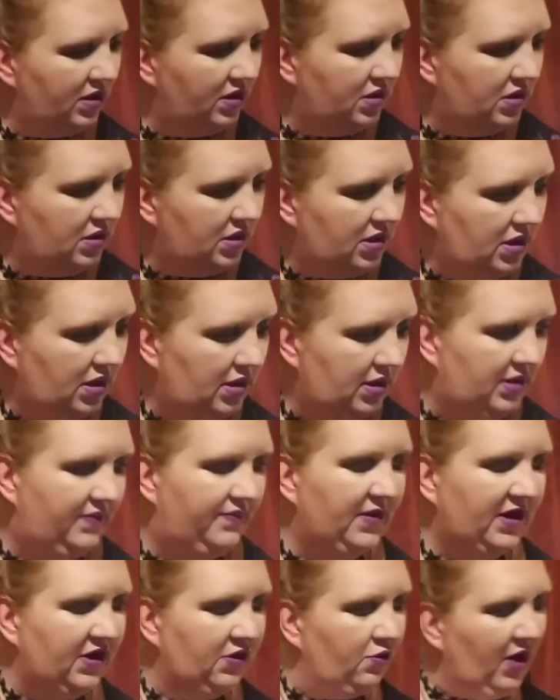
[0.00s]
uh, I
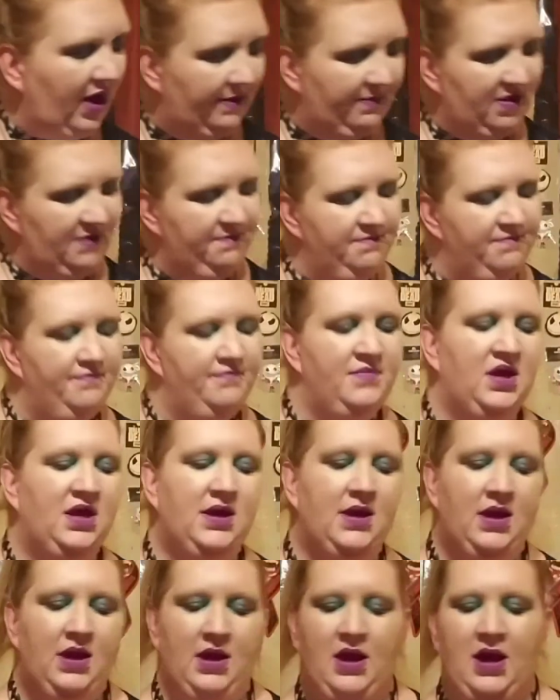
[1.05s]
can grab them.
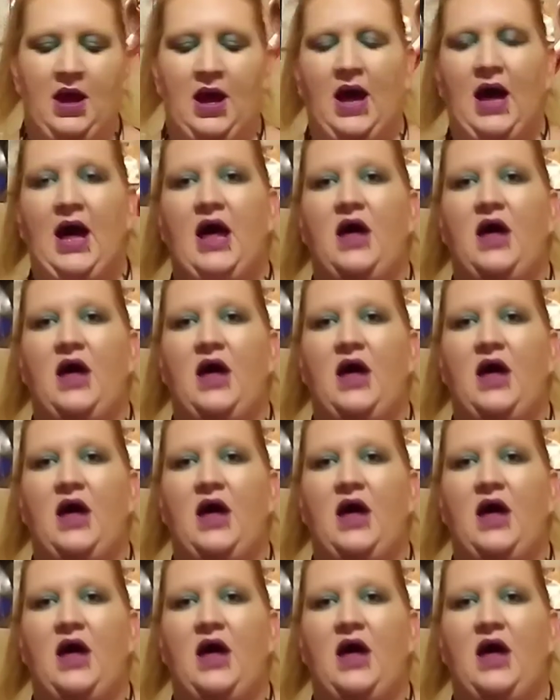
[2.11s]
Uh,